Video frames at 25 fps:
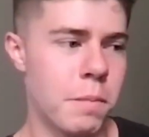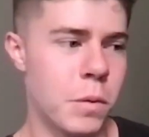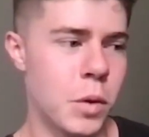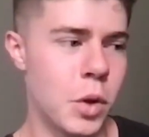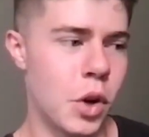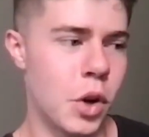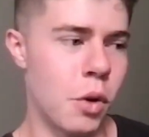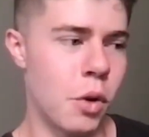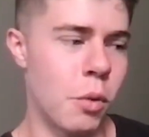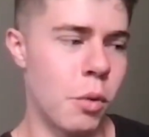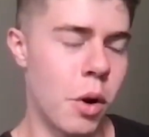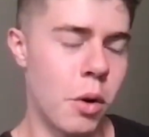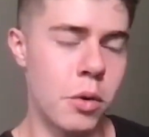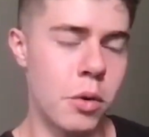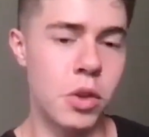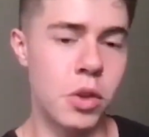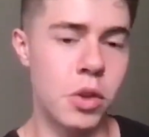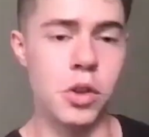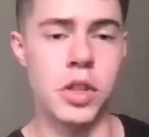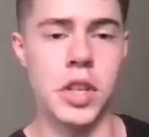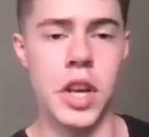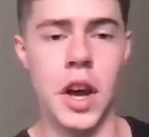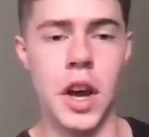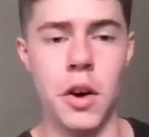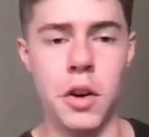you know, what would
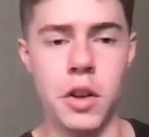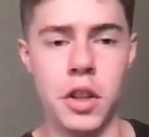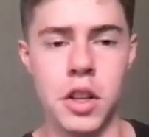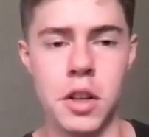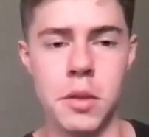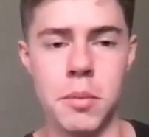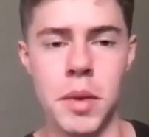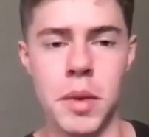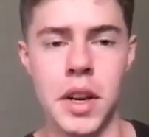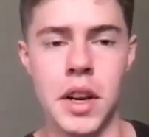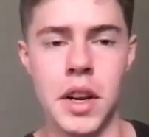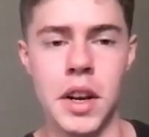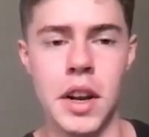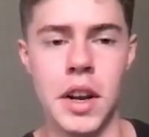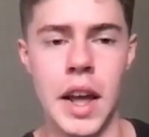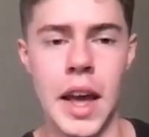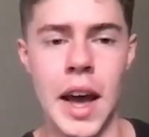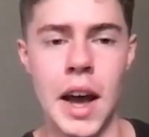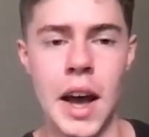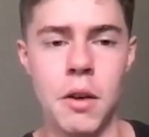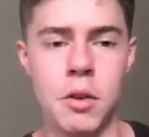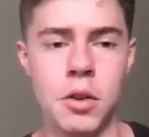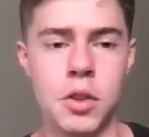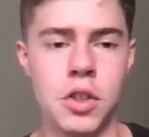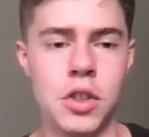you tell them and
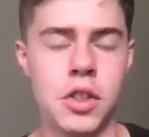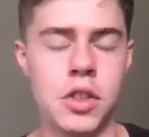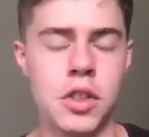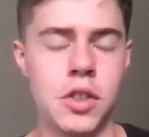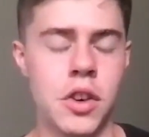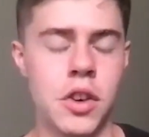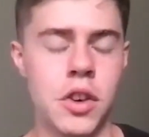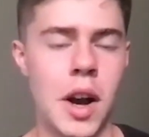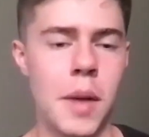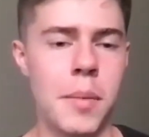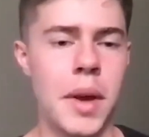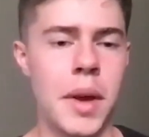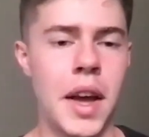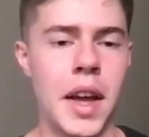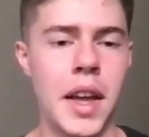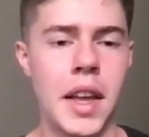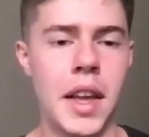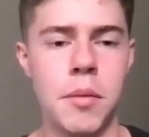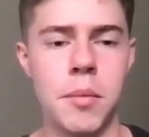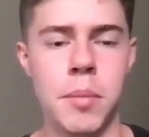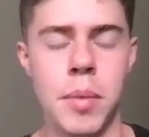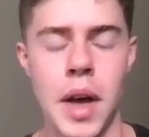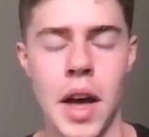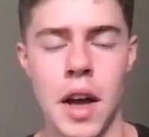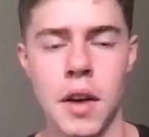how would you describe how
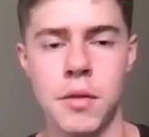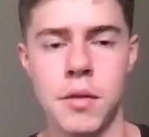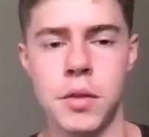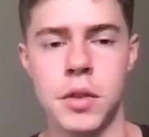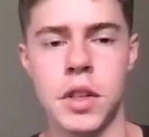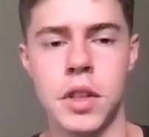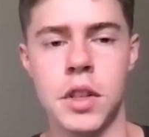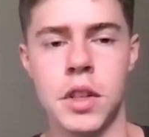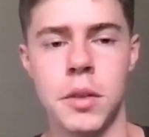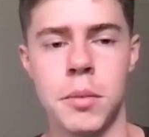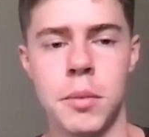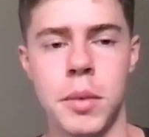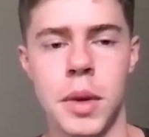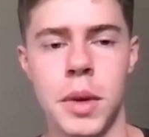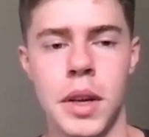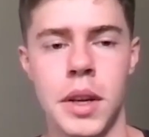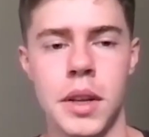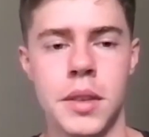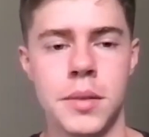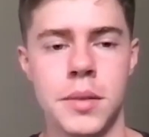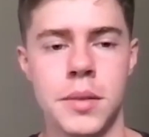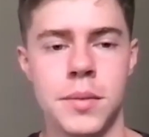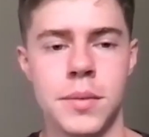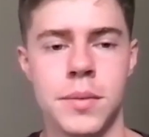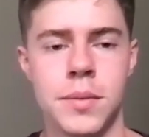impactful it could be?